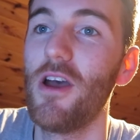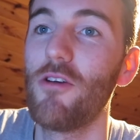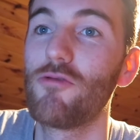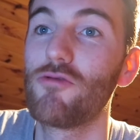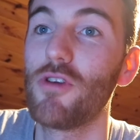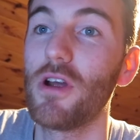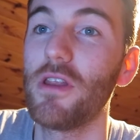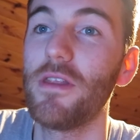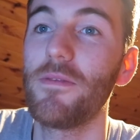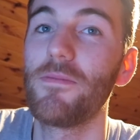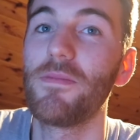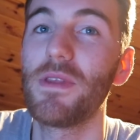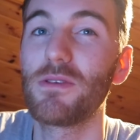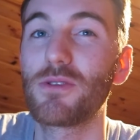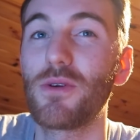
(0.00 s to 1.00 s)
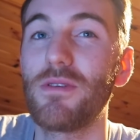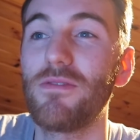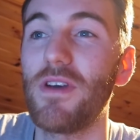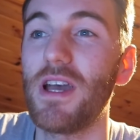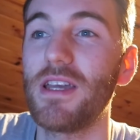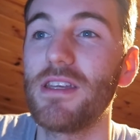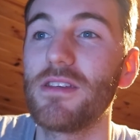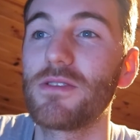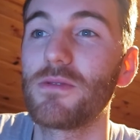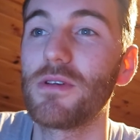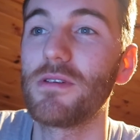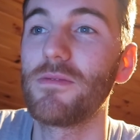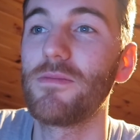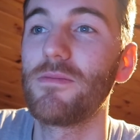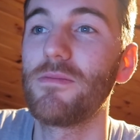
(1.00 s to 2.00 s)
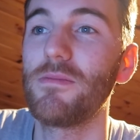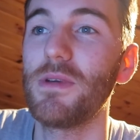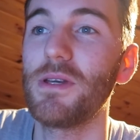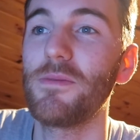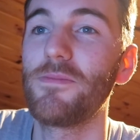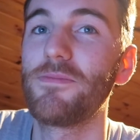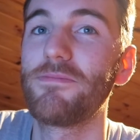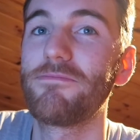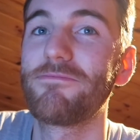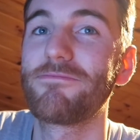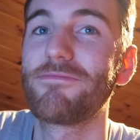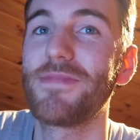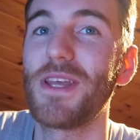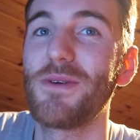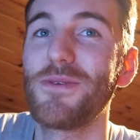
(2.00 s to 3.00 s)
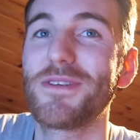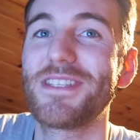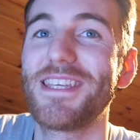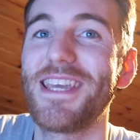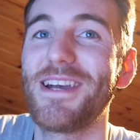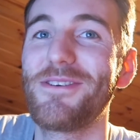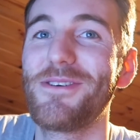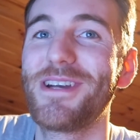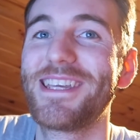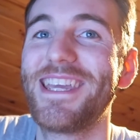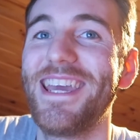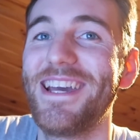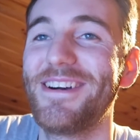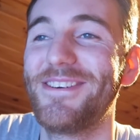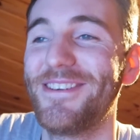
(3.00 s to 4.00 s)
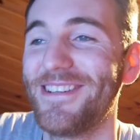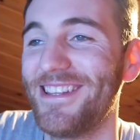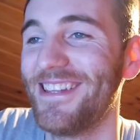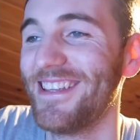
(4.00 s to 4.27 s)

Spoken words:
run. It's quite fatty as well, but we'll see how I get on.